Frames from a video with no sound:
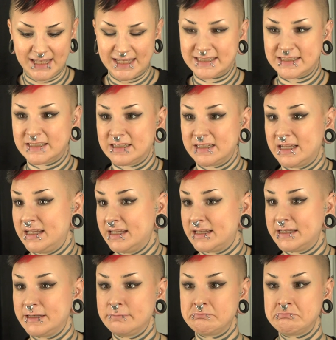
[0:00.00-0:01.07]
guess like
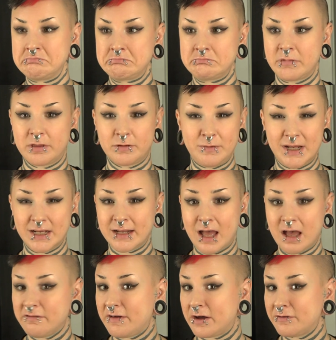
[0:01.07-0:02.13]

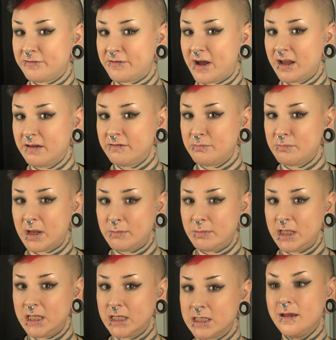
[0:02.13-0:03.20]
3.5 out of 5,
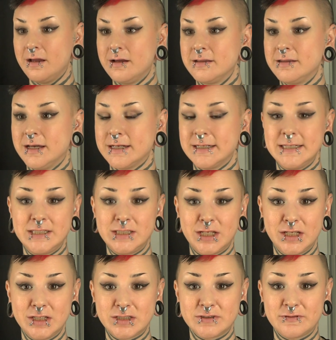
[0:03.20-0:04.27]
maybe? And that is
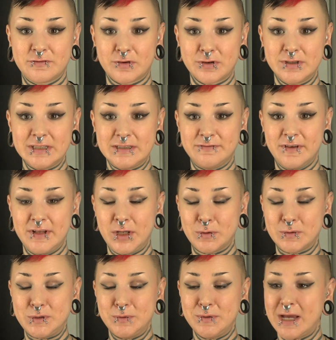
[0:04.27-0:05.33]
it for this
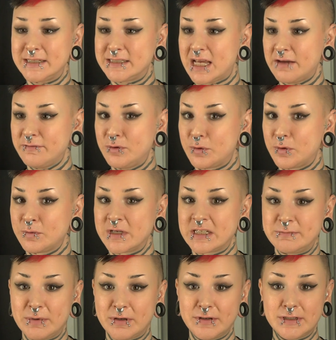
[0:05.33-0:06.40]
video. Do you guys have your own
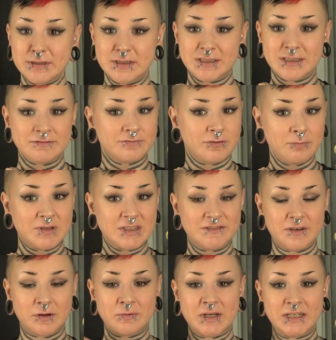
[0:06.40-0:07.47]
experience from this
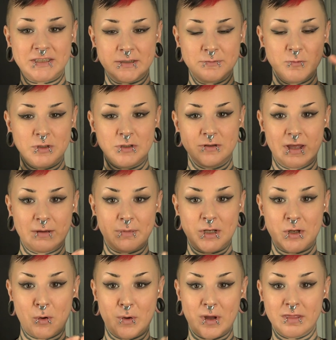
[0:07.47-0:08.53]
foundation? Will you let me
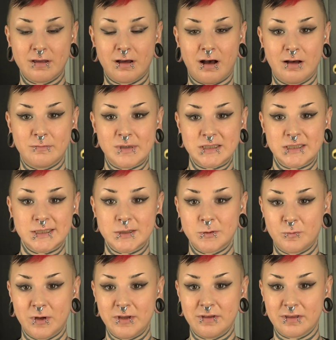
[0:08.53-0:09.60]
know in the comments
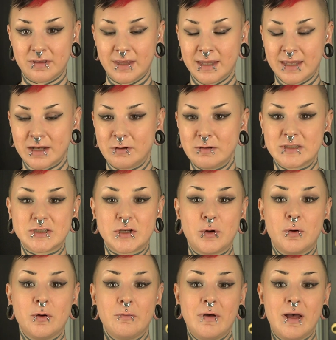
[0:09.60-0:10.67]
what you think? And
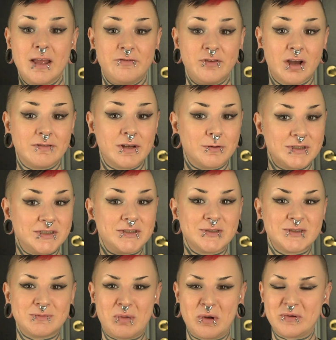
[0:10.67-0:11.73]
also, if you have any
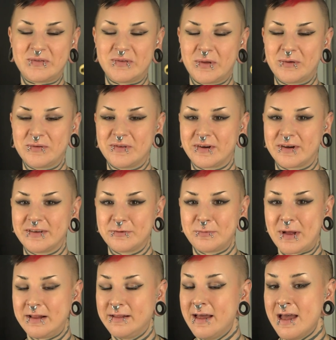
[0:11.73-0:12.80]
questions, post those there as
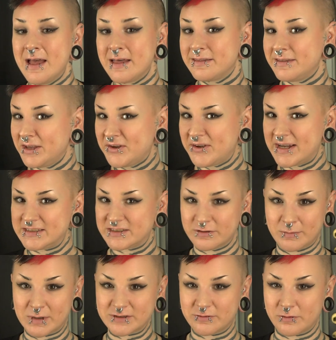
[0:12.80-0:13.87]
well. Thank you guys so
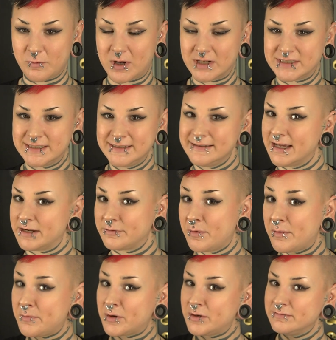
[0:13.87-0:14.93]
much for watching, and
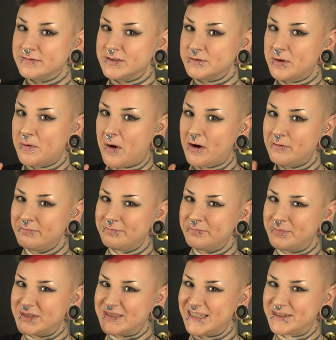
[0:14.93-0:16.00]
remember, do no harm,
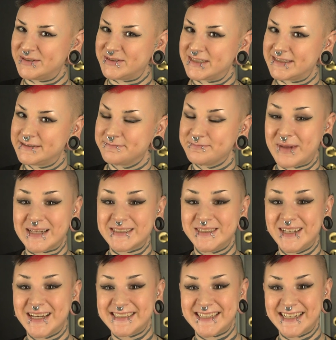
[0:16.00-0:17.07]
but take no shits. I'll
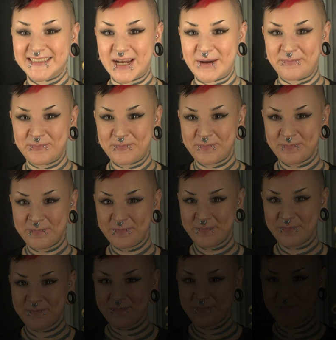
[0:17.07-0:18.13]
see you guys next time.